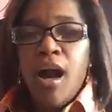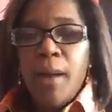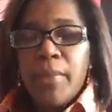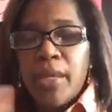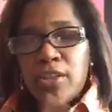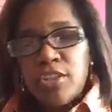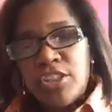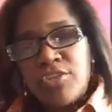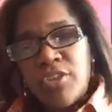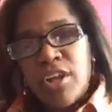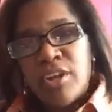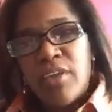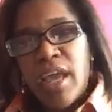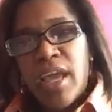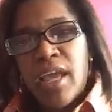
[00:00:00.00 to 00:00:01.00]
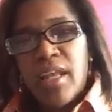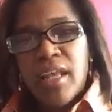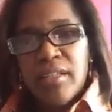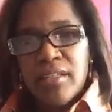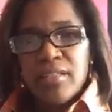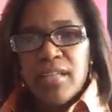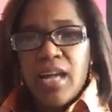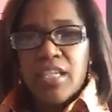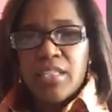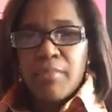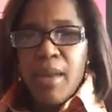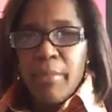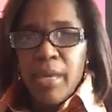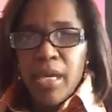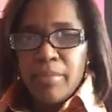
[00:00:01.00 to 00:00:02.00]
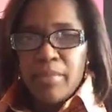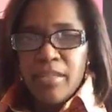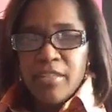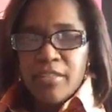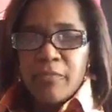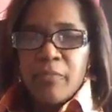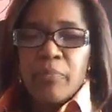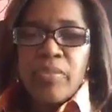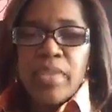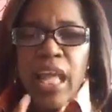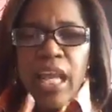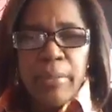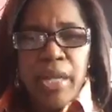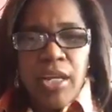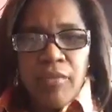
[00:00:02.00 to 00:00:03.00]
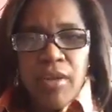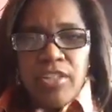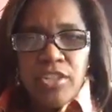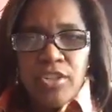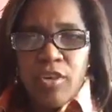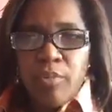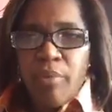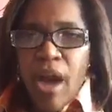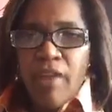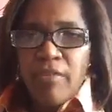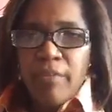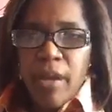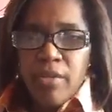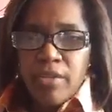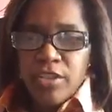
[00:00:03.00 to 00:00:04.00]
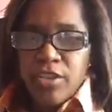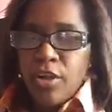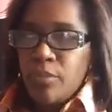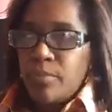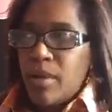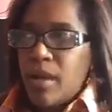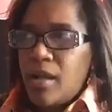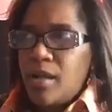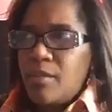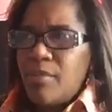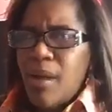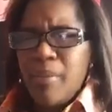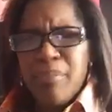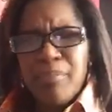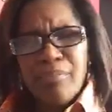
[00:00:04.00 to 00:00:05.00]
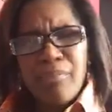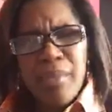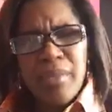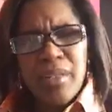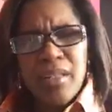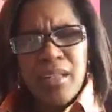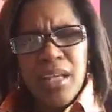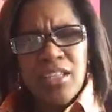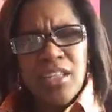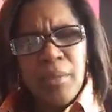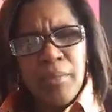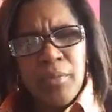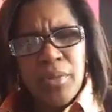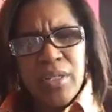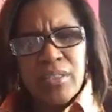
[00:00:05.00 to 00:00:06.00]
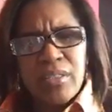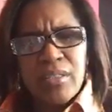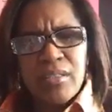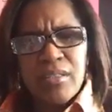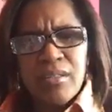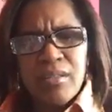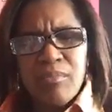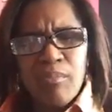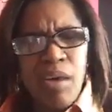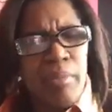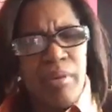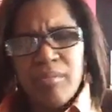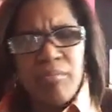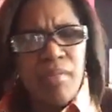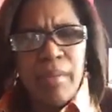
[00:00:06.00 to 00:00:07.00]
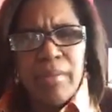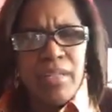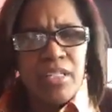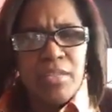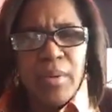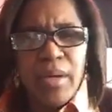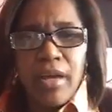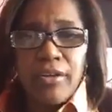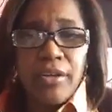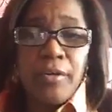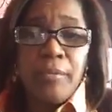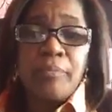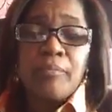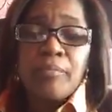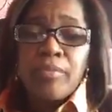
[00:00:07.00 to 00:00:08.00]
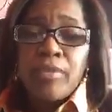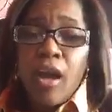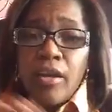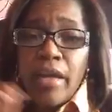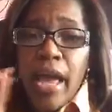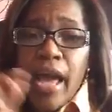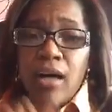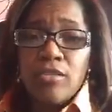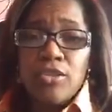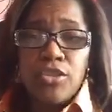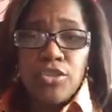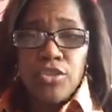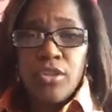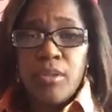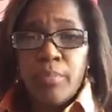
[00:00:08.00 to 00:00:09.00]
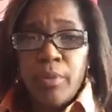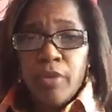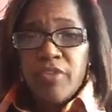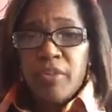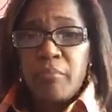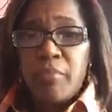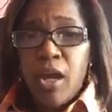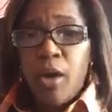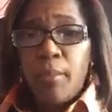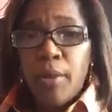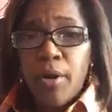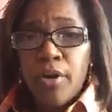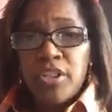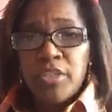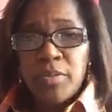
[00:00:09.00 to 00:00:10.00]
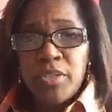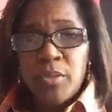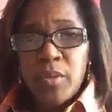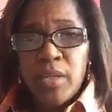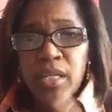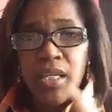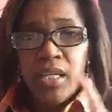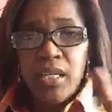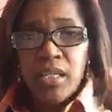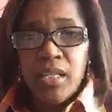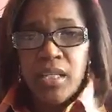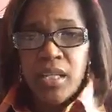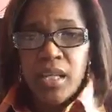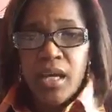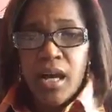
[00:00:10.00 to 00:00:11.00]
Illustrator and InDesign is my babies, and I'm getting ready to do a private Periscope, probably maybe the next couple weeks. maybe this week, I don't know, on how to do the perfect mail merge between